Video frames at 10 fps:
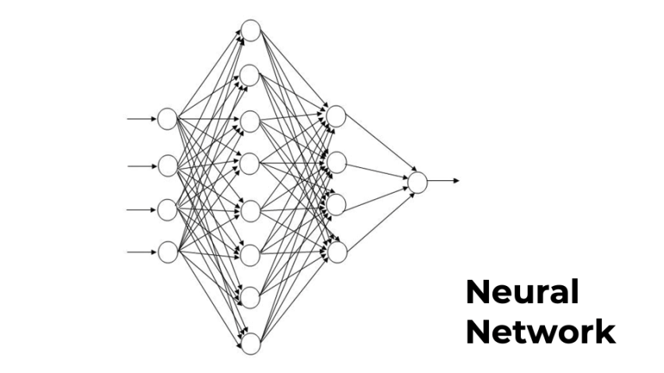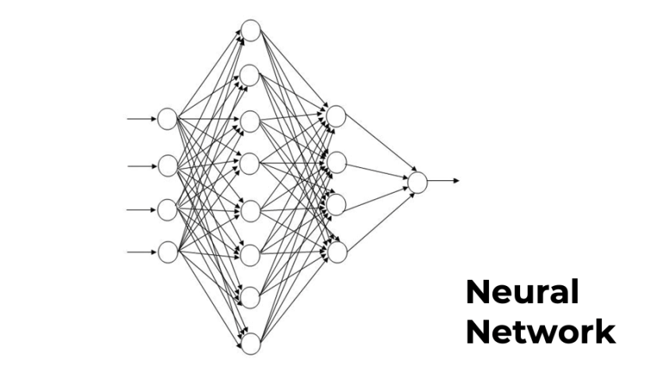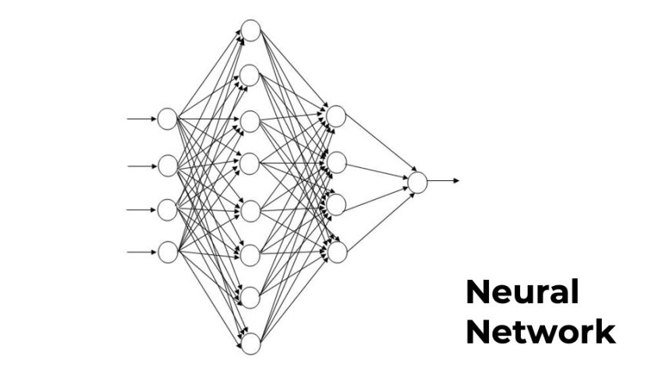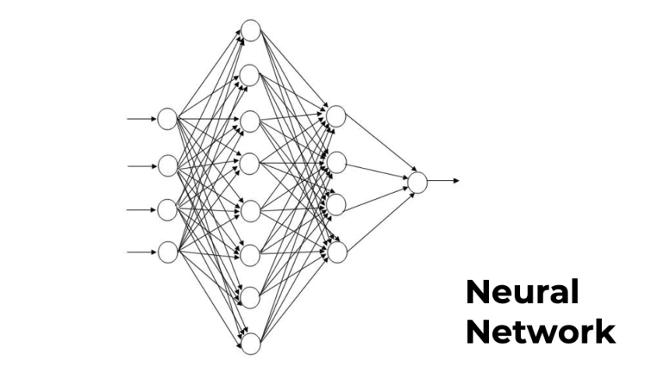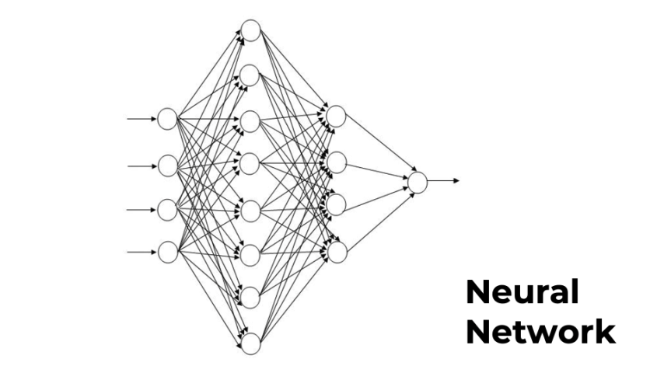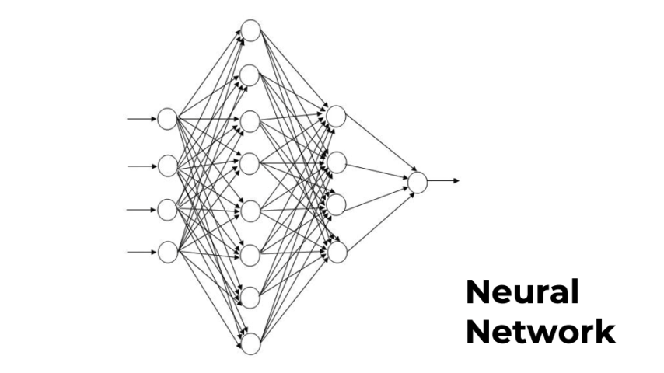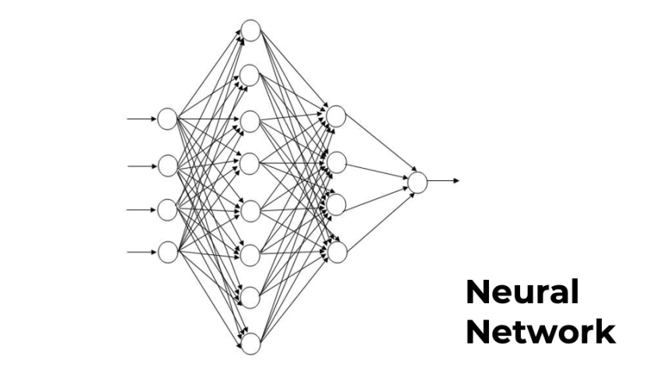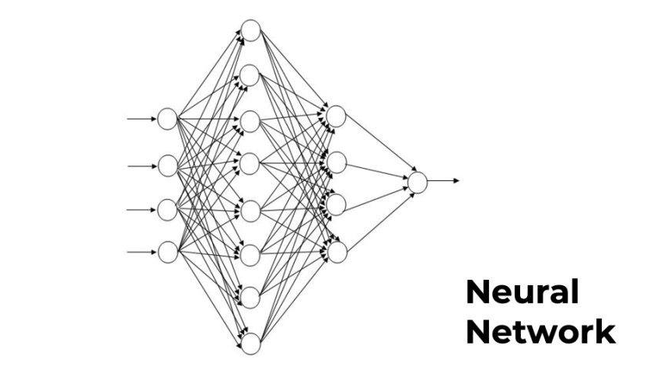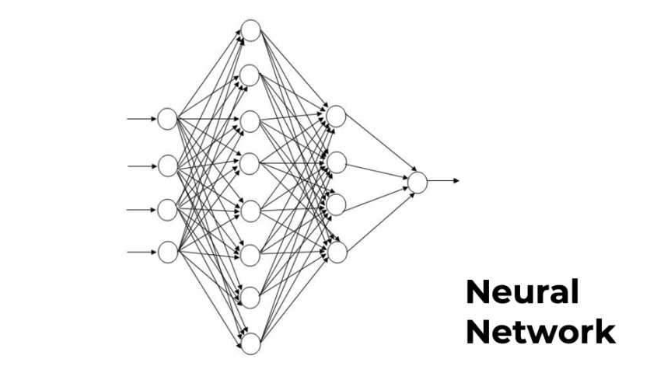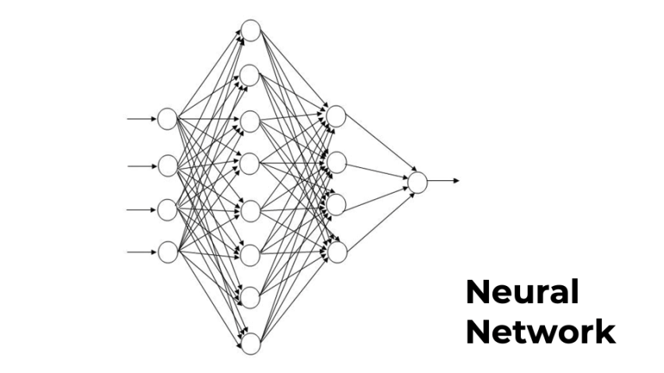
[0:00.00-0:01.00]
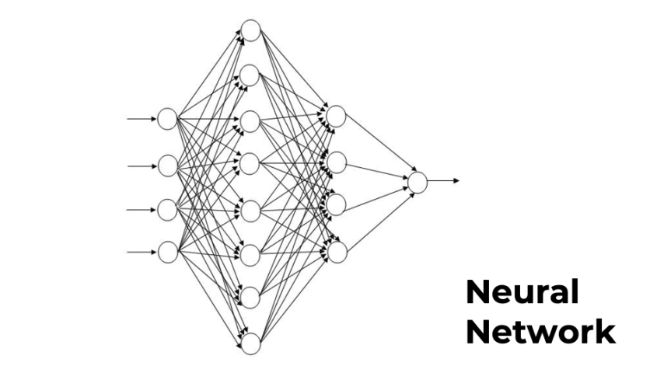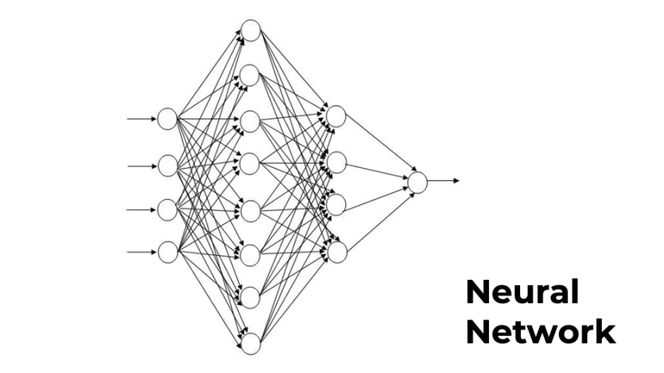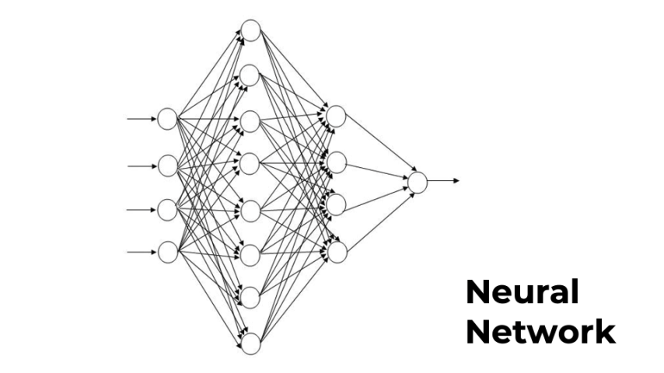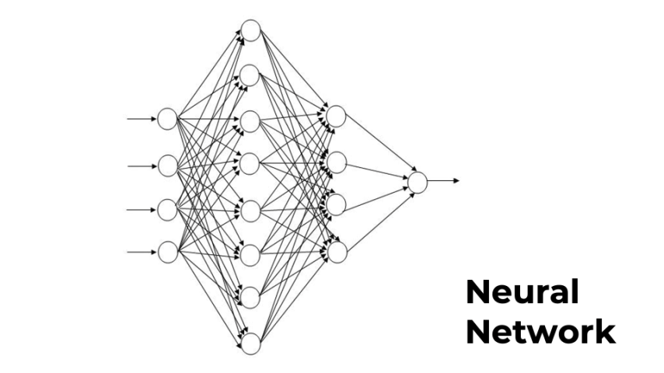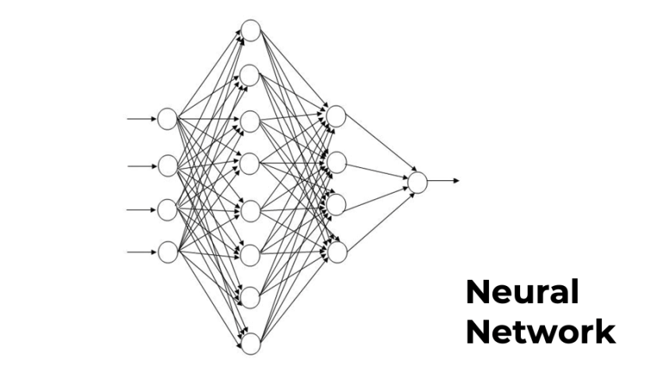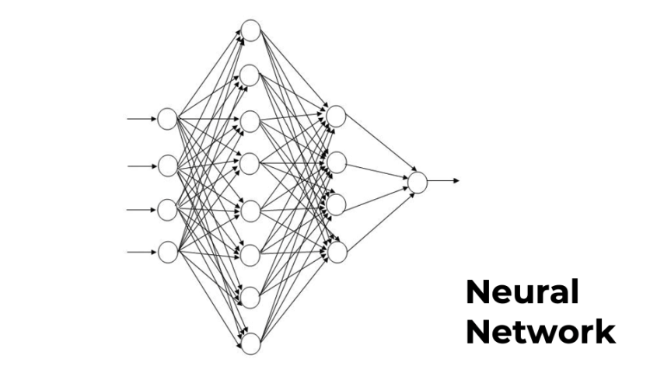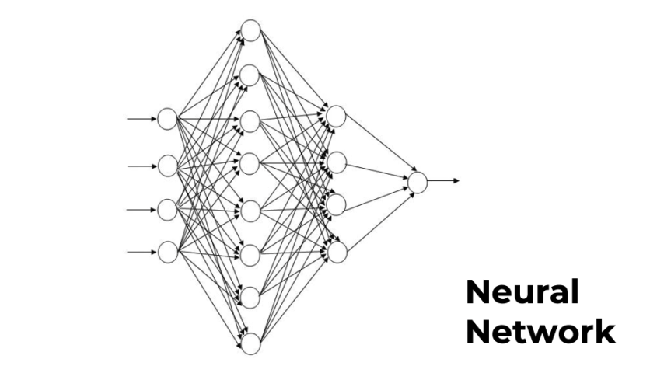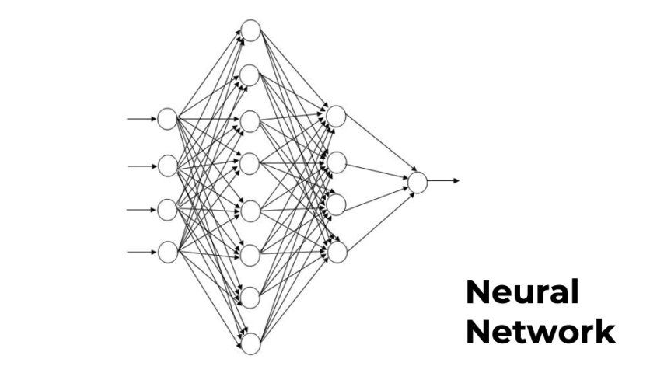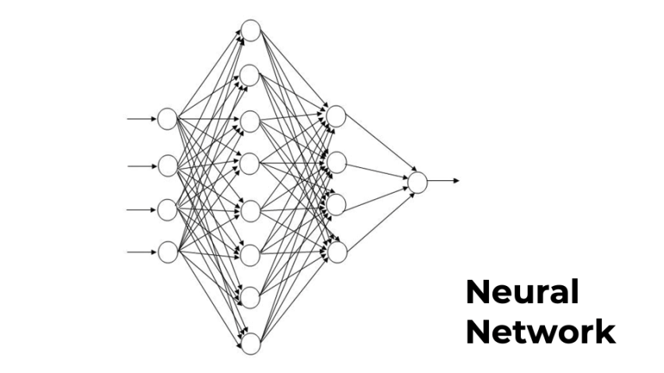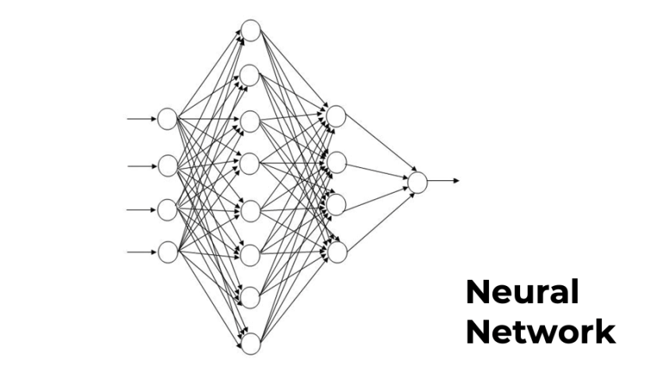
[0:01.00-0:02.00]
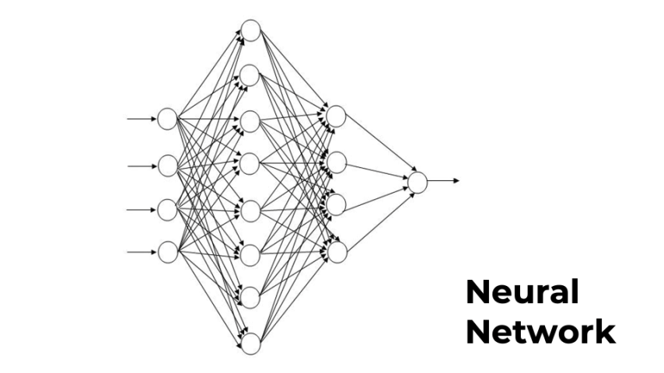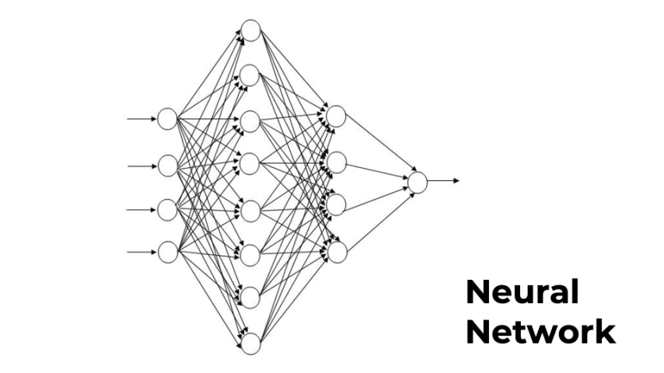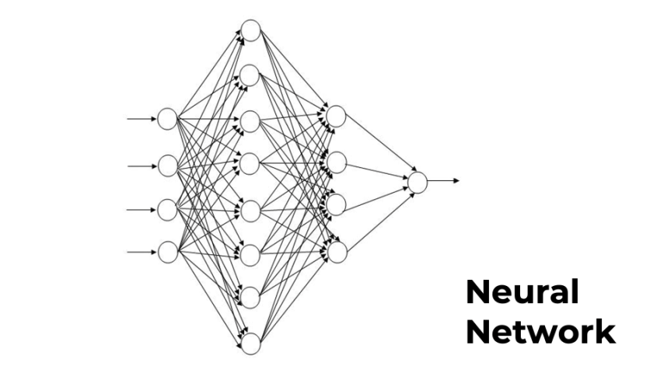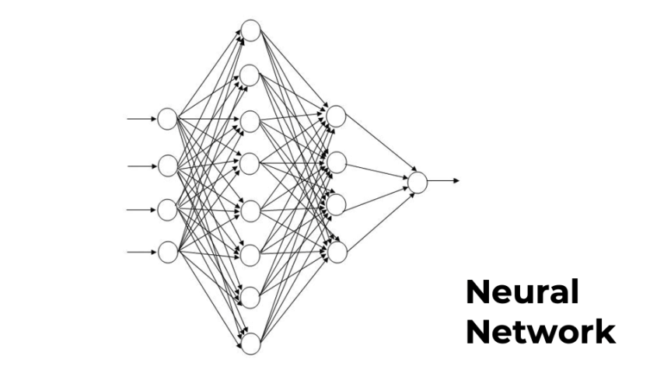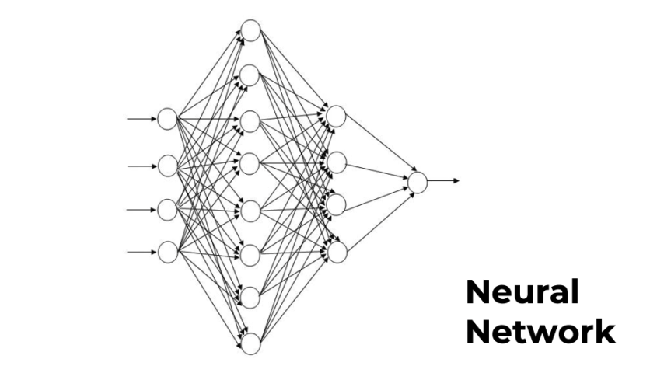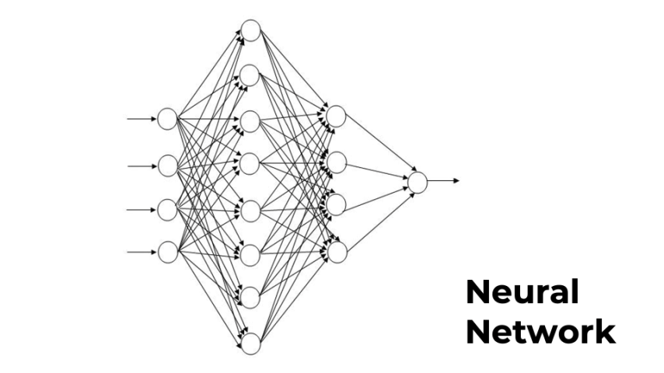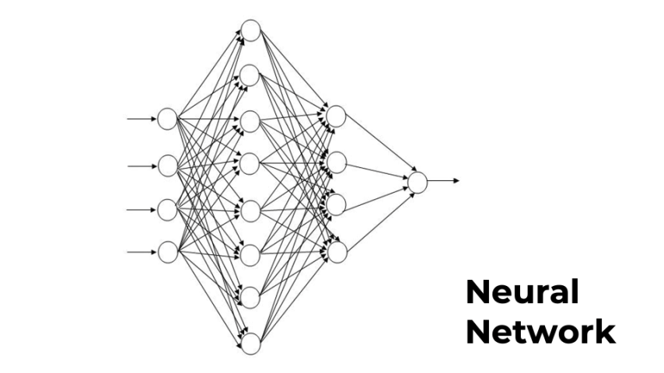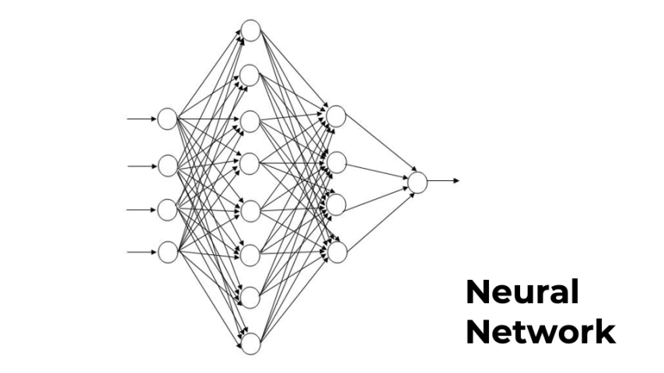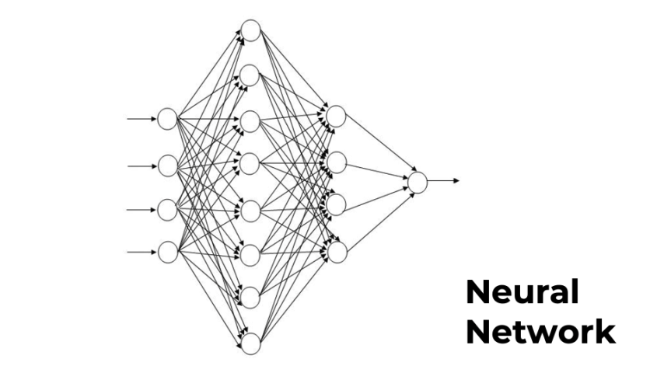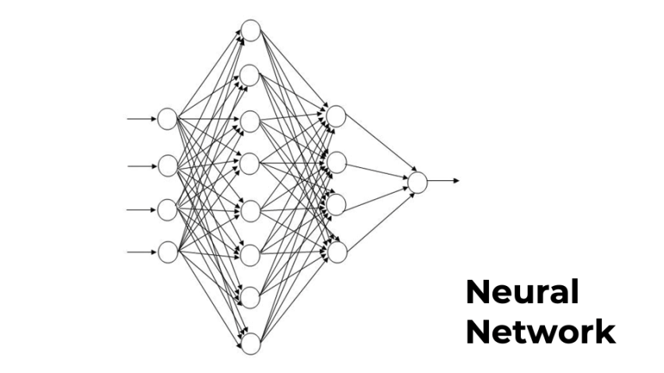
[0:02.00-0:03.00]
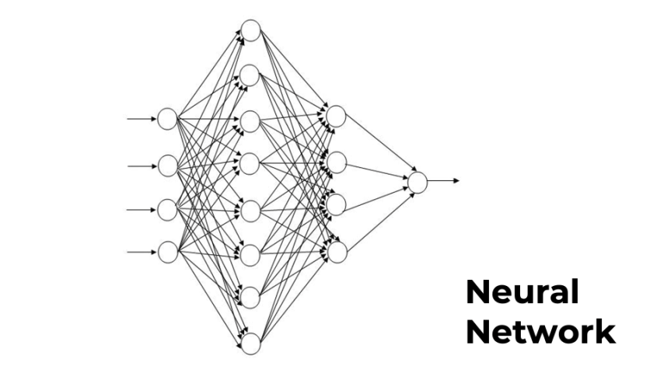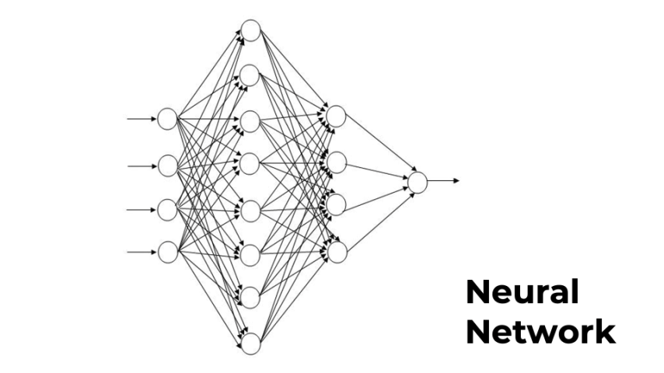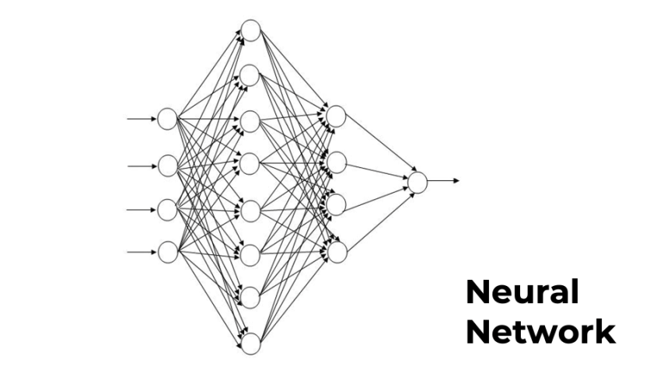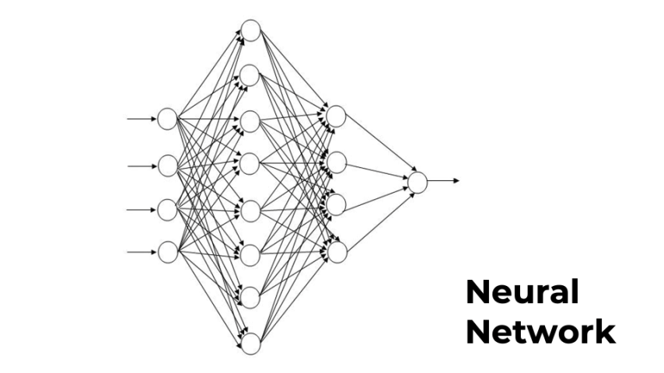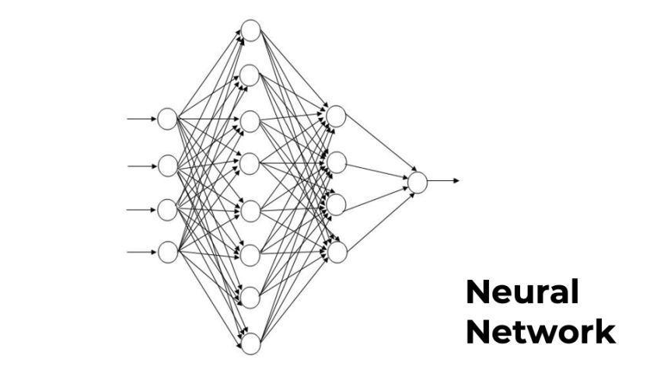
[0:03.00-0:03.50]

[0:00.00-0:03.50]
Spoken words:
Nobody's mouth can be seen.